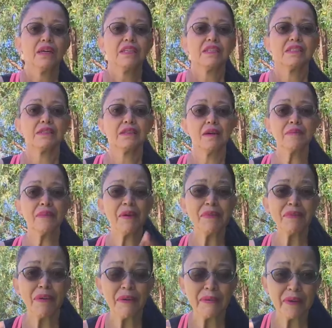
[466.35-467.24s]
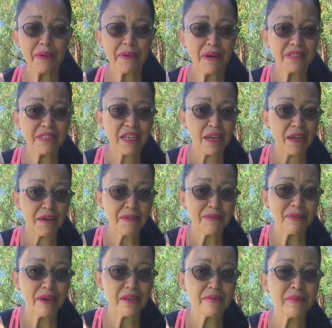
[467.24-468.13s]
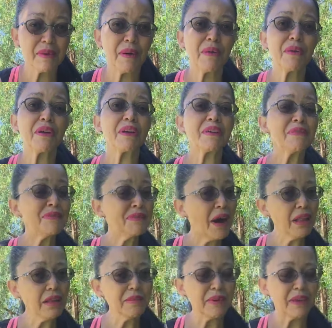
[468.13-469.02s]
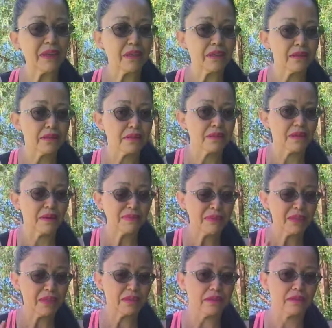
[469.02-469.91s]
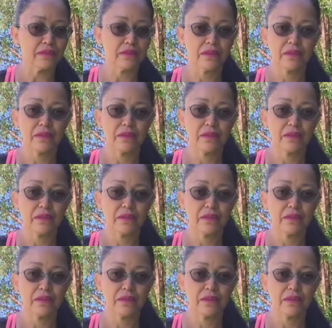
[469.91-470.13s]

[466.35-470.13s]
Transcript: send me a friend request here on Facebook or you can follow me. It's up to you.